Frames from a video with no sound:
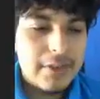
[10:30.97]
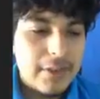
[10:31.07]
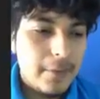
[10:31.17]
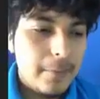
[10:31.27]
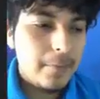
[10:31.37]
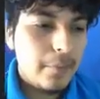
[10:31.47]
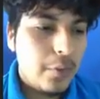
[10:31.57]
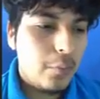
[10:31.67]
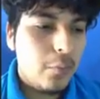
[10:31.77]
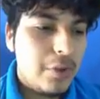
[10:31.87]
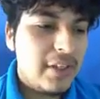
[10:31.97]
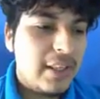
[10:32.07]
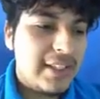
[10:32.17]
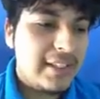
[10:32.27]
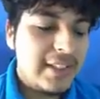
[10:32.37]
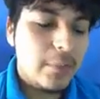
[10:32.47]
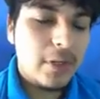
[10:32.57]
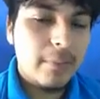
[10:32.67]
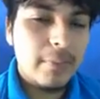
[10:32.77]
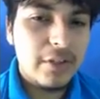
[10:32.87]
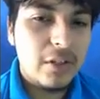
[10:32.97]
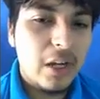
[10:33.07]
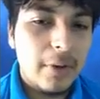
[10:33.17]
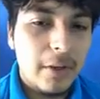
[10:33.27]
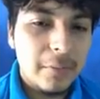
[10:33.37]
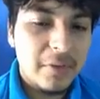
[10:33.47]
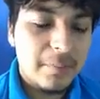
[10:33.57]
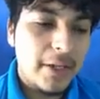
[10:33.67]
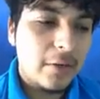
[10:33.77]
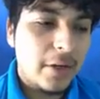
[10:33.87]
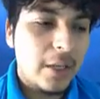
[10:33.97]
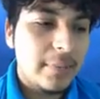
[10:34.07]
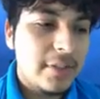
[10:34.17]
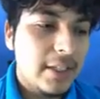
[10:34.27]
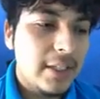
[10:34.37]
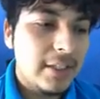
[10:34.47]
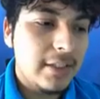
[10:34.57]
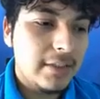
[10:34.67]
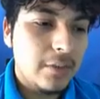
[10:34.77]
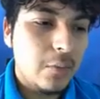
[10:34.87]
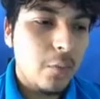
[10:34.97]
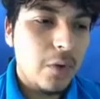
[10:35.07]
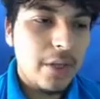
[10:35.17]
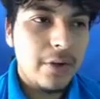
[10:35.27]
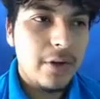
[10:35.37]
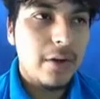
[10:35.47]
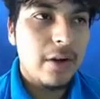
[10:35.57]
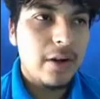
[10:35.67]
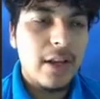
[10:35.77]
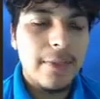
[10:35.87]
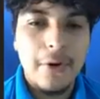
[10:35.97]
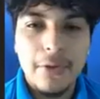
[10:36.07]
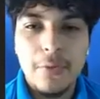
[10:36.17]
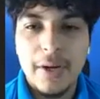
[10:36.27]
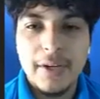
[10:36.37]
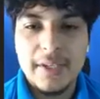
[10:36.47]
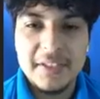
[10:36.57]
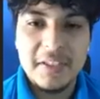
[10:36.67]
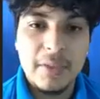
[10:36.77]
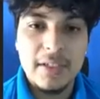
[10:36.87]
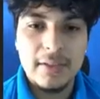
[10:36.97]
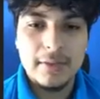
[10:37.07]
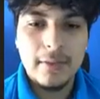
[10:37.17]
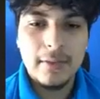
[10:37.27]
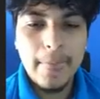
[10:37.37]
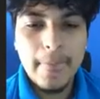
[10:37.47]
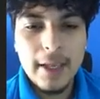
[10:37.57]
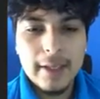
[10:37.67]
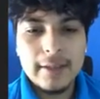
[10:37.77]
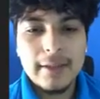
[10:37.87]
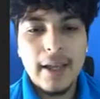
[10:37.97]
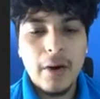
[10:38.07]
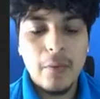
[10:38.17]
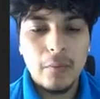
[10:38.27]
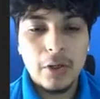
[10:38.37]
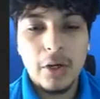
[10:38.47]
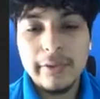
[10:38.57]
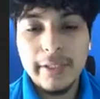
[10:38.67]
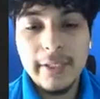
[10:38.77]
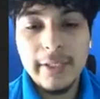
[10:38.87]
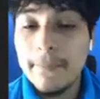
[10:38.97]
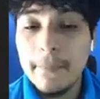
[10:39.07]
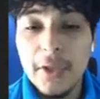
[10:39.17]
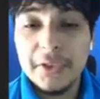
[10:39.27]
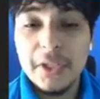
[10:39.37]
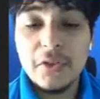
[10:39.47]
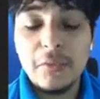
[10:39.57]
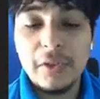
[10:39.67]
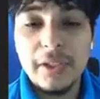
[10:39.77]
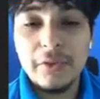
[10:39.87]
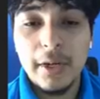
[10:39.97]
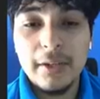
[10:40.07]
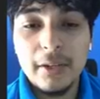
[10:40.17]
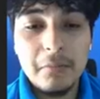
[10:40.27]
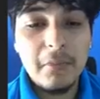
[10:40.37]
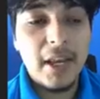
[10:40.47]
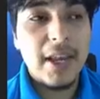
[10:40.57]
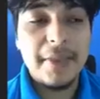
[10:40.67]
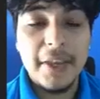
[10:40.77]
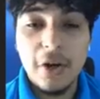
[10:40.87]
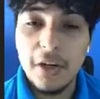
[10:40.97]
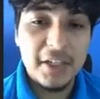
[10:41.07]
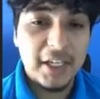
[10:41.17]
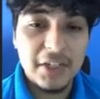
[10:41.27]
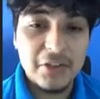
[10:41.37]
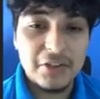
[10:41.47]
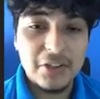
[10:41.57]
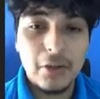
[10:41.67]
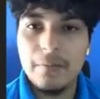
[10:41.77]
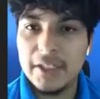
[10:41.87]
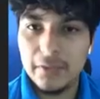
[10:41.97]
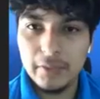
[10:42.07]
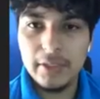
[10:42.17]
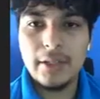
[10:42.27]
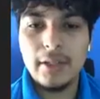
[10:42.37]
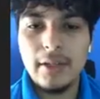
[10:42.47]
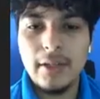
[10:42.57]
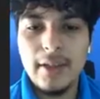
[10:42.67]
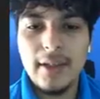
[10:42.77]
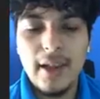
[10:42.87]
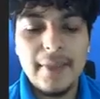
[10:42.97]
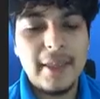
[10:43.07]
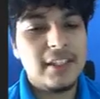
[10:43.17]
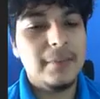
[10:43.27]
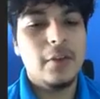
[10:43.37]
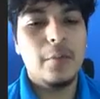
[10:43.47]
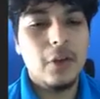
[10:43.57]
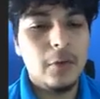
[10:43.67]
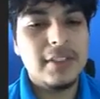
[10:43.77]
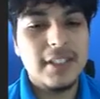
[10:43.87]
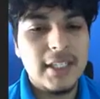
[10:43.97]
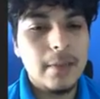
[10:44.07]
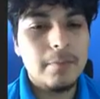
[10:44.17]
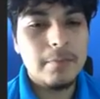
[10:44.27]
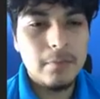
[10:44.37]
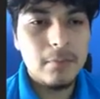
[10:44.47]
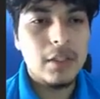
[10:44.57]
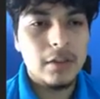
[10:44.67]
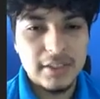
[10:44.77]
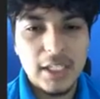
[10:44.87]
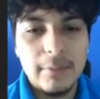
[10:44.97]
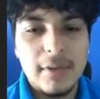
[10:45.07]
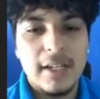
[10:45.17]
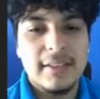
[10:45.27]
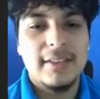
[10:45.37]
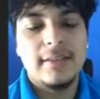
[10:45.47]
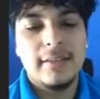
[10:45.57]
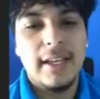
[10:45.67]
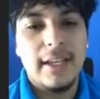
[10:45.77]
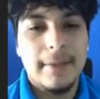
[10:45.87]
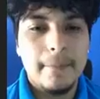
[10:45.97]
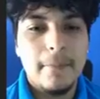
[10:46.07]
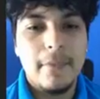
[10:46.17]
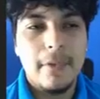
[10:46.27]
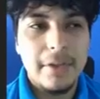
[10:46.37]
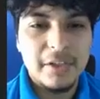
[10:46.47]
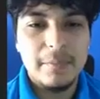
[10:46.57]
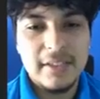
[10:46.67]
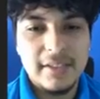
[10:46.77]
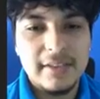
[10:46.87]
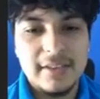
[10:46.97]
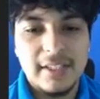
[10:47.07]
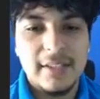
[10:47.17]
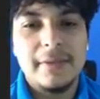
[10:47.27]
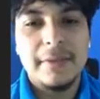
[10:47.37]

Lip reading: So one of the last things I want to mention about spider crabs is whether or not they're threatened as a species. Now, currently, nothing is really threatening them, and they aren't in danger. So that's really good, and that's something we hope to keep, to keep constant, that their species is safe.